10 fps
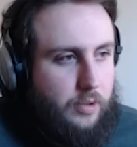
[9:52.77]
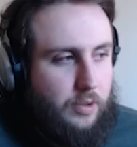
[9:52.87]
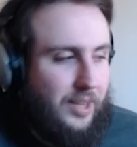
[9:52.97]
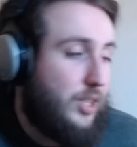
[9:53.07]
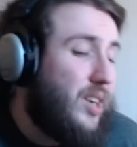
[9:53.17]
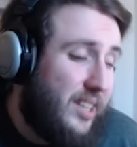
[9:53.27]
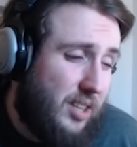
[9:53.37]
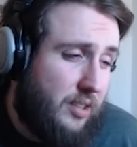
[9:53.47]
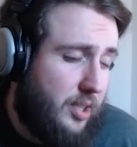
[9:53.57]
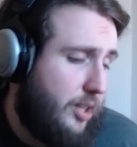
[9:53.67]
Let's look at his
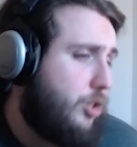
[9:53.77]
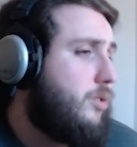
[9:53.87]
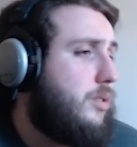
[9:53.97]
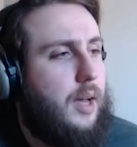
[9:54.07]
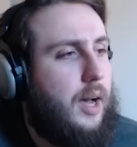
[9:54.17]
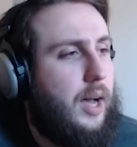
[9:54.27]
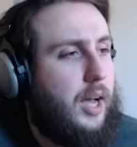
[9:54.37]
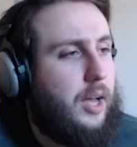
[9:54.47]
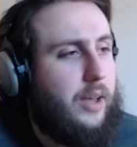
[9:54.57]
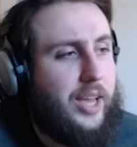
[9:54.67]
Constellations.
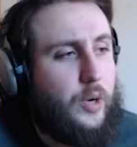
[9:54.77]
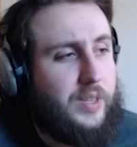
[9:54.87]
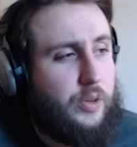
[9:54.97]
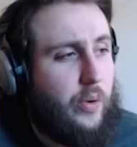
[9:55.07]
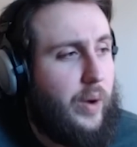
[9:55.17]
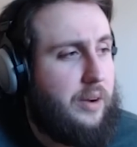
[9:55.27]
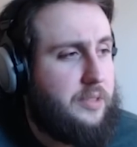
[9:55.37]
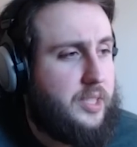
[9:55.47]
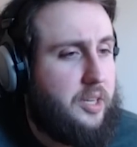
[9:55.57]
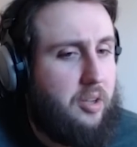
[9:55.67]
Increased crit rate on
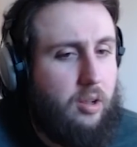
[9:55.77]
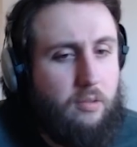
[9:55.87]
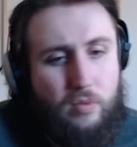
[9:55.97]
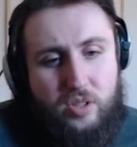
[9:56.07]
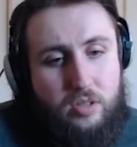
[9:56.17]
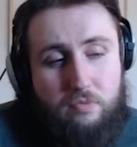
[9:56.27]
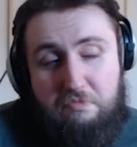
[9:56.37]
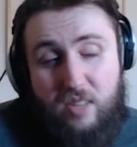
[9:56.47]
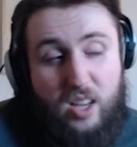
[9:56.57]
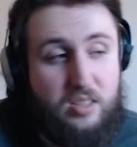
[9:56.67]
skill, which is
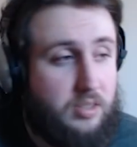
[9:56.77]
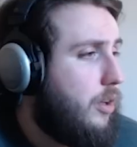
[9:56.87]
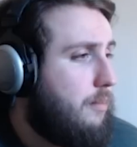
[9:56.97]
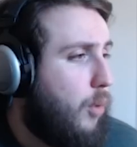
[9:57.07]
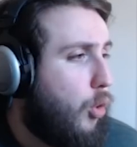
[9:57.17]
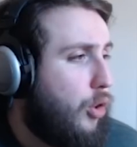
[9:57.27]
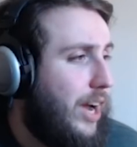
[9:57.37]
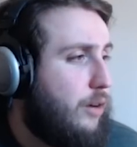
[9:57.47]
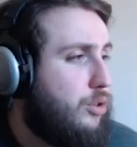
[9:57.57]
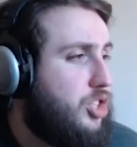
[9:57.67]
nice. More
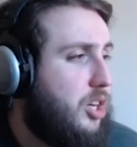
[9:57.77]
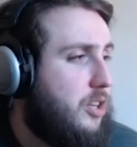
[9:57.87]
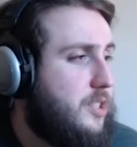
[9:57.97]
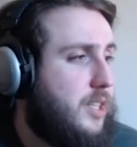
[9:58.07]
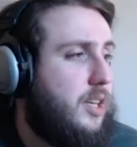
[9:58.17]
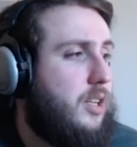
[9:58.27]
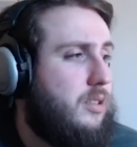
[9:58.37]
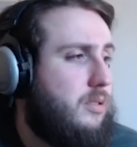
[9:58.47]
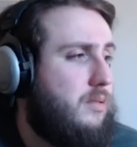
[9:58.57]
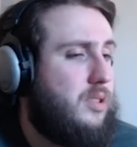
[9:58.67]
energy on skill,
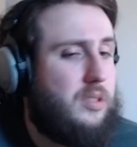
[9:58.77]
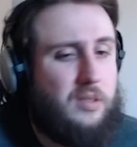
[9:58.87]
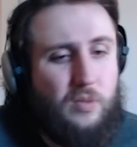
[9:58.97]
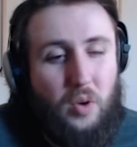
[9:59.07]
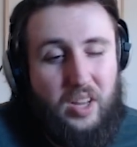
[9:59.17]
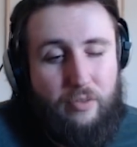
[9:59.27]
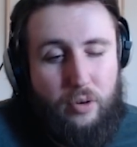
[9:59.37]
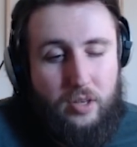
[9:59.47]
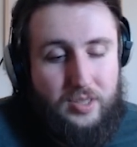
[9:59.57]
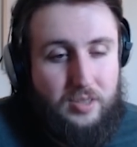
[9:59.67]
which is whatever,
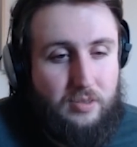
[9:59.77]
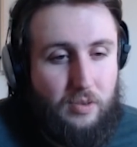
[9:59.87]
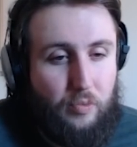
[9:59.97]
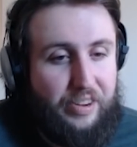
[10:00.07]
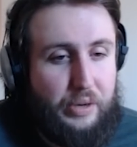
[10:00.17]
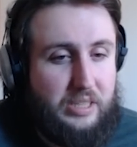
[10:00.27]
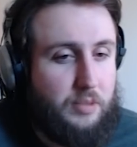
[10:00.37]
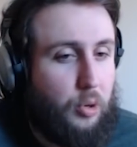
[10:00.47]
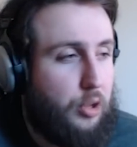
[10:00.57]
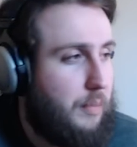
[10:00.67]
because it's a very
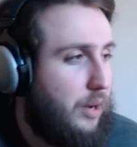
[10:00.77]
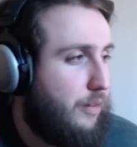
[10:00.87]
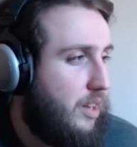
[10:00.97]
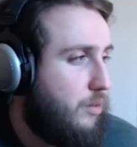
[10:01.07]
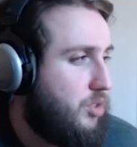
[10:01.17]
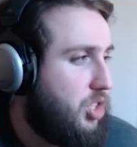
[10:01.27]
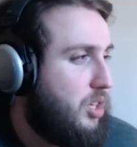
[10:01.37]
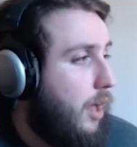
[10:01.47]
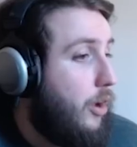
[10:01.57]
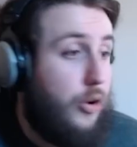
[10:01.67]
small amount of
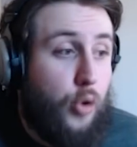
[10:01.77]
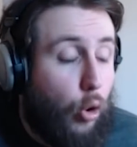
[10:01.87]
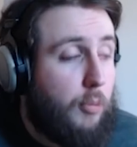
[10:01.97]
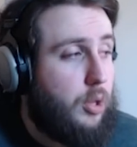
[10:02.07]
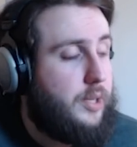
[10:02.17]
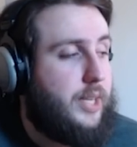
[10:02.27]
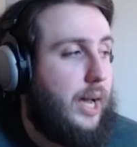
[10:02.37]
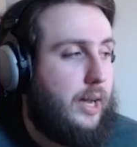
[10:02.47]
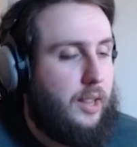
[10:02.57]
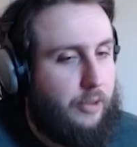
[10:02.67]
energy. Normal
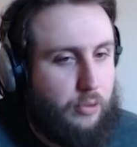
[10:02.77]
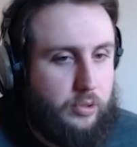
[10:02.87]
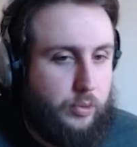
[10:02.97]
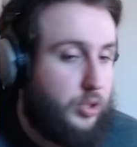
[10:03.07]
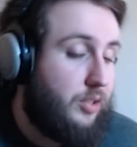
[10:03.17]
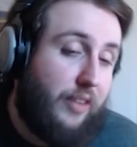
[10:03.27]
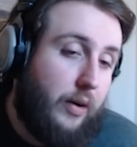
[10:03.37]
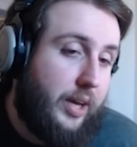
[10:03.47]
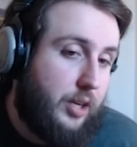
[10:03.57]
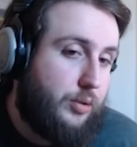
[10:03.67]
attack levels, which is
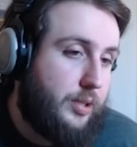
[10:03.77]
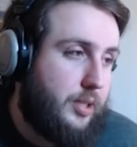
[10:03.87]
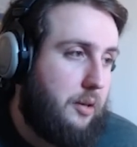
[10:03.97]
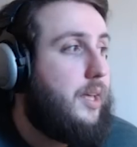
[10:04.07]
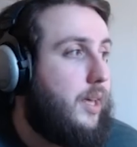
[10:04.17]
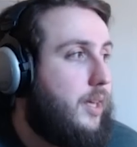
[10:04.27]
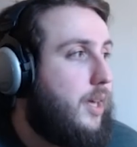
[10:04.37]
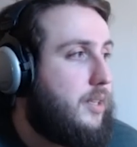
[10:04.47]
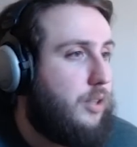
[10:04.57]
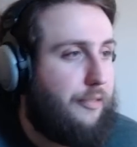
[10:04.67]
very interesting.
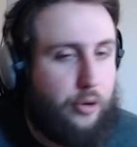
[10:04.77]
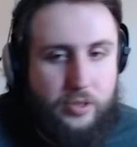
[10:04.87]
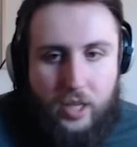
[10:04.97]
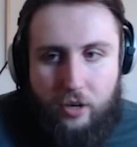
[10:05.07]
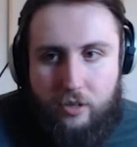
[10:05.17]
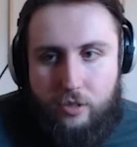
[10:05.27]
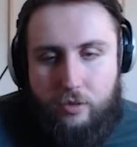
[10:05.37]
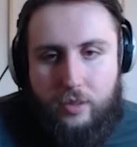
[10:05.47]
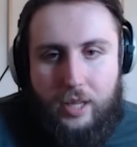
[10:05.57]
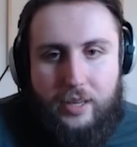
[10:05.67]
He is the first
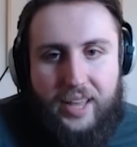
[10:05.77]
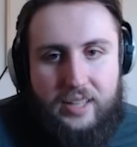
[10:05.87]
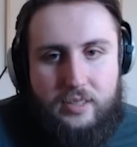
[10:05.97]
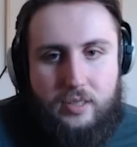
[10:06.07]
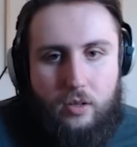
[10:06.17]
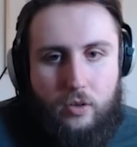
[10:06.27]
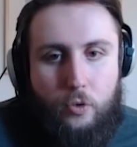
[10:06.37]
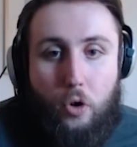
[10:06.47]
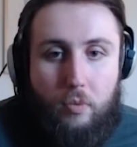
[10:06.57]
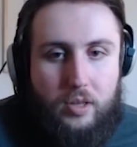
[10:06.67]
character that gets
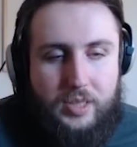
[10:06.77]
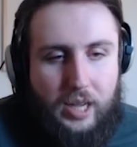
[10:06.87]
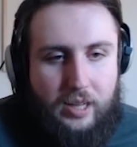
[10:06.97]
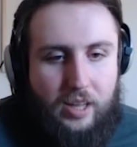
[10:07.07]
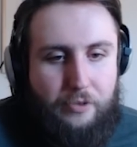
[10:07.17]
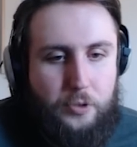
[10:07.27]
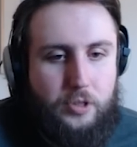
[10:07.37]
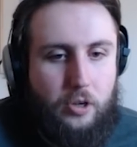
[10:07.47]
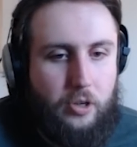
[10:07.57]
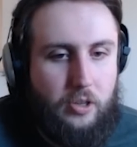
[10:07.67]
normal attack levels
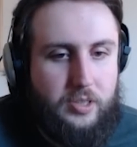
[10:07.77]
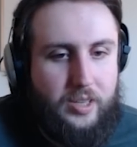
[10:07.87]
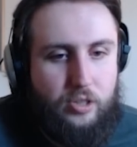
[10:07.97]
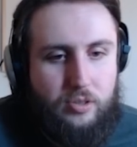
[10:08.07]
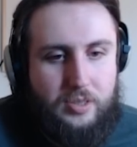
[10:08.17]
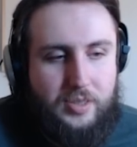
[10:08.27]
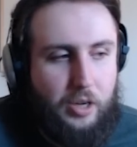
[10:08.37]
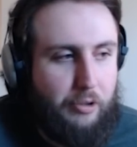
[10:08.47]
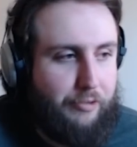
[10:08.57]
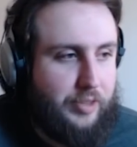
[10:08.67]
on Constellations instead
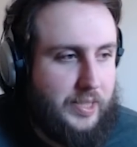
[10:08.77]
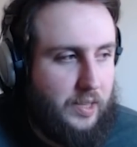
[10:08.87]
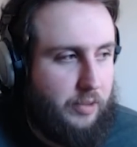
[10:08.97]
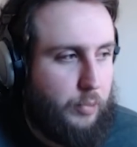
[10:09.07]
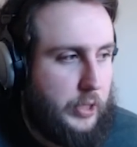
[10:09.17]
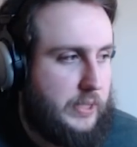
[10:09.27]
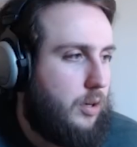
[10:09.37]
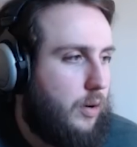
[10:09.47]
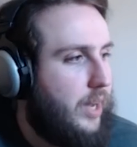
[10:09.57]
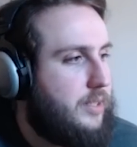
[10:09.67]
of skill and burst,
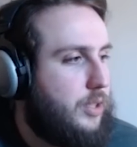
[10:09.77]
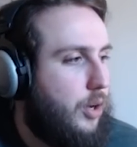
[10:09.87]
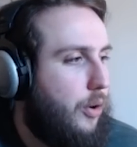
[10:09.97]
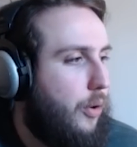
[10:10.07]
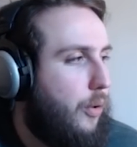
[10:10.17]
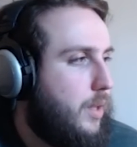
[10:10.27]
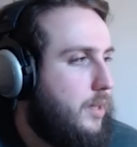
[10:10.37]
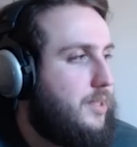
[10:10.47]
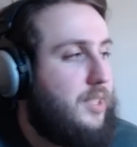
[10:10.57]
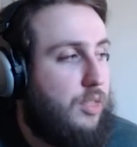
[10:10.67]
right? So
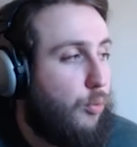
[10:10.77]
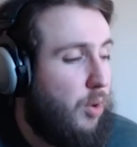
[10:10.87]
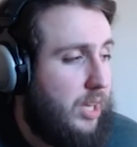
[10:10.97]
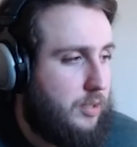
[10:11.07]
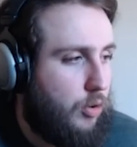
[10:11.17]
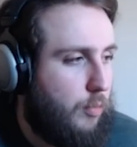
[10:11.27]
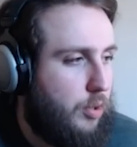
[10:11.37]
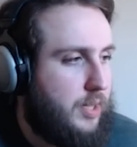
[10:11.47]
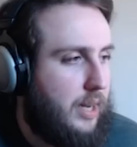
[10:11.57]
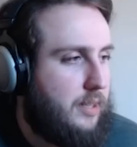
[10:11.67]
C3 is normal
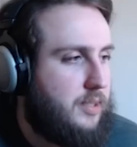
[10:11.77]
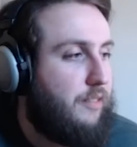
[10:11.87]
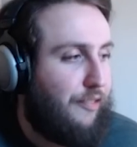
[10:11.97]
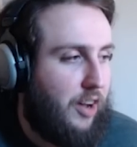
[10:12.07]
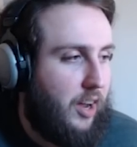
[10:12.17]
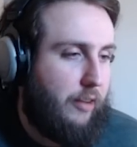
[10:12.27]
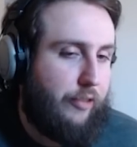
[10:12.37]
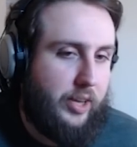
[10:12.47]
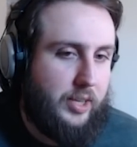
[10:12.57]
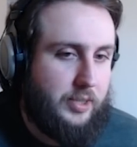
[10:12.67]
attack, C5
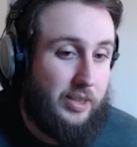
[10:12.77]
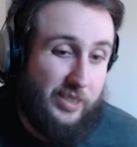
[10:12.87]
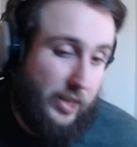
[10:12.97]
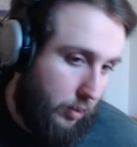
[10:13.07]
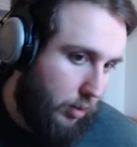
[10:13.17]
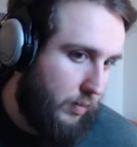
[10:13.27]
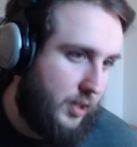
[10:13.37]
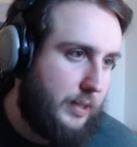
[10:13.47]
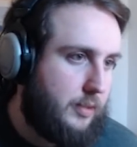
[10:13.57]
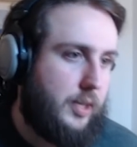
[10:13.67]
is skill, which
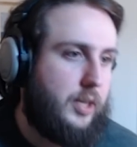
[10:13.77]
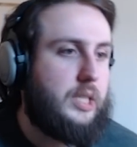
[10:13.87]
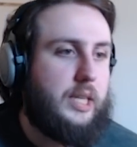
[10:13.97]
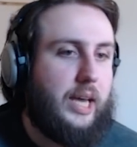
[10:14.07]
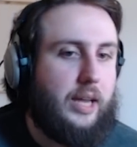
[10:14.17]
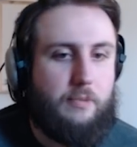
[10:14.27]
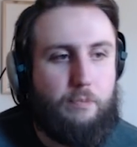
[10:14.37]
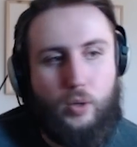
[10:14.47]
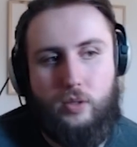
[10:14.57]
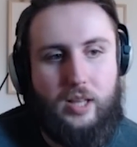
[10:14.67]
means he doesn't get
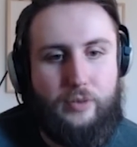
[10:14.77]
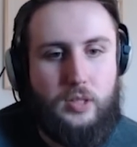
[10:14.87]
burst levels.